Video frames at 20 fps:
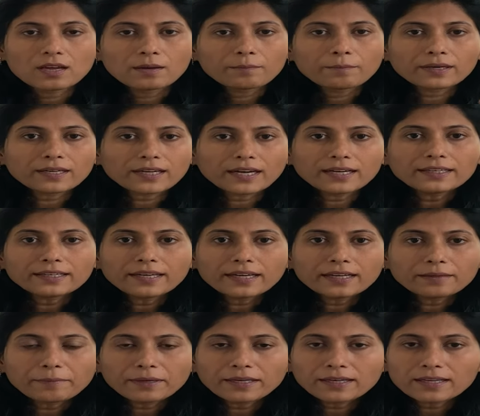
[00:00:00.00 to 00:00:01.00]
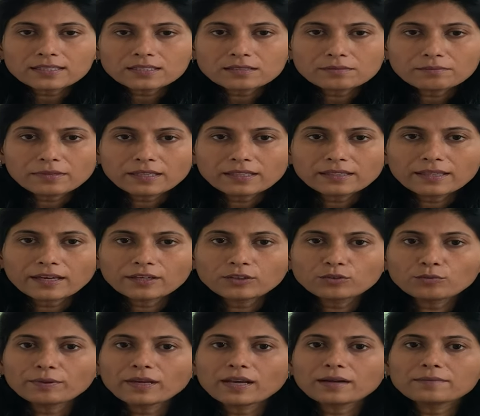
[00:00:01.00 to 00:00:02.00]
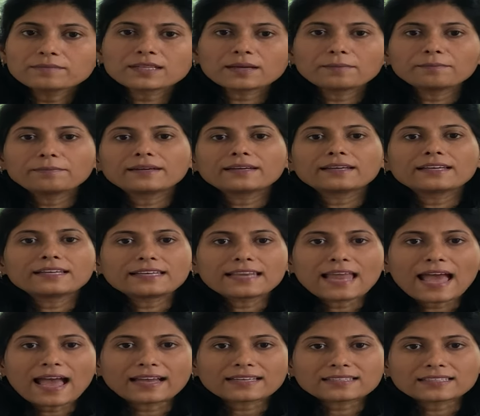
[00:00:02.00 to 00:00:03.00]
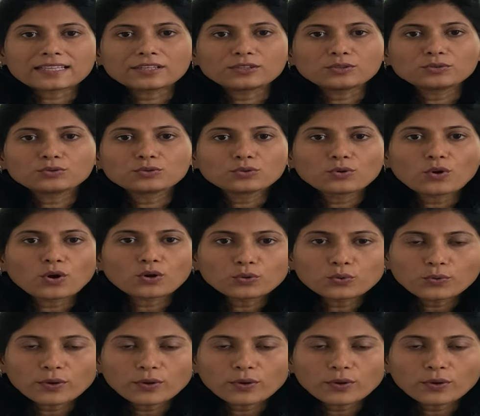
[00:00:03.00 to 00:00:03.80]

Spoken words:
But contentment doesn't mean that you become completely lax and you do not do